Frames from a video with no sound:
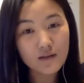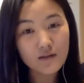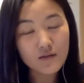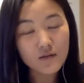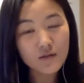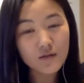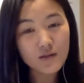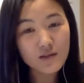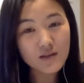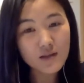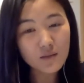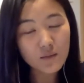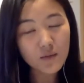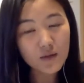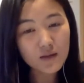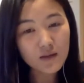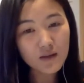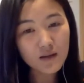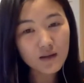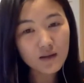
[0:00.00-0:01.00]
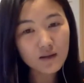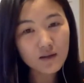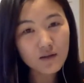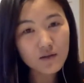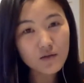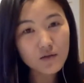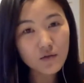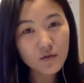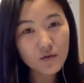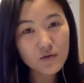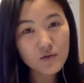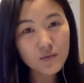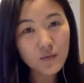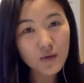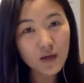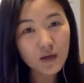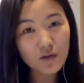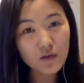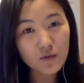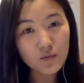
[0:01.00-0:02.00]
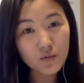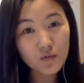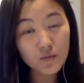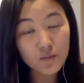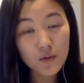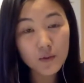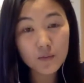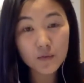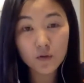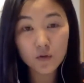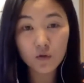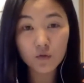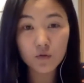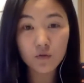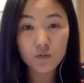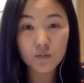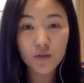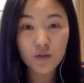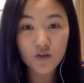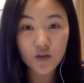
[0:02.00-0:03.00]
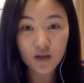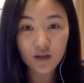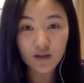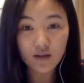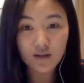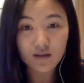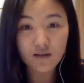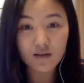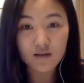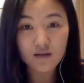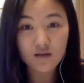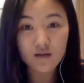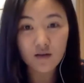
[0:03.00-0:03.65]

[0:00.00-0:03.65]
so does that mean that there's going to be a group of people who will be checking this?